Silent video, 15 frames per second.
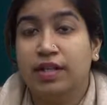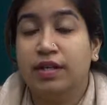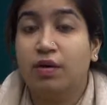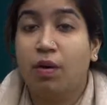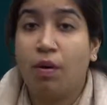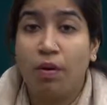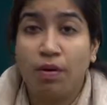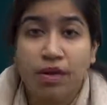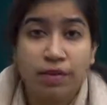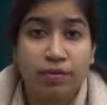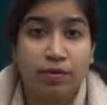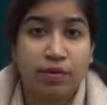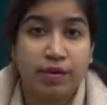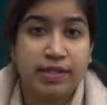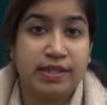that all
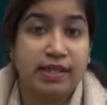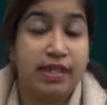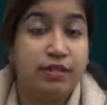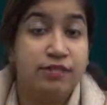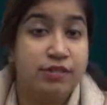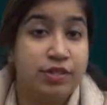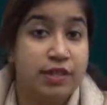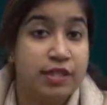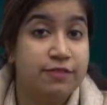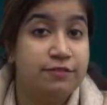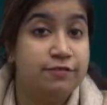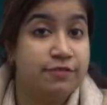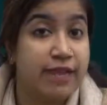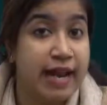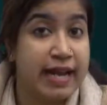employees are treated
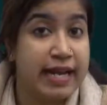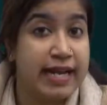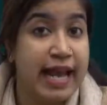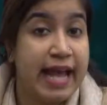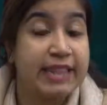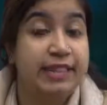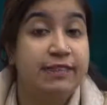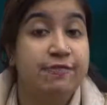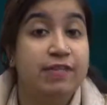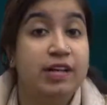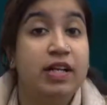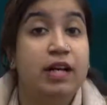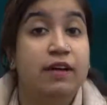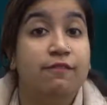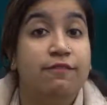fairly and they
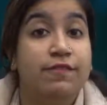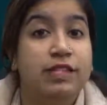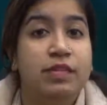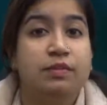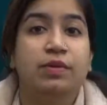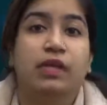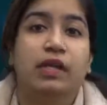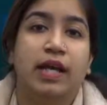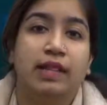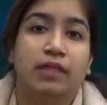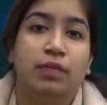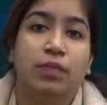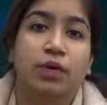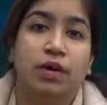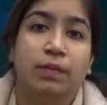feel comfortable in
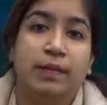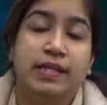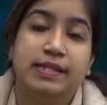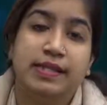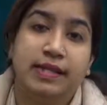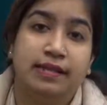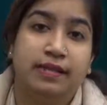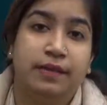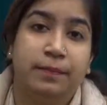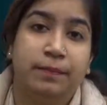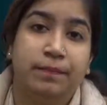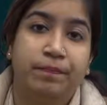the workplace setting.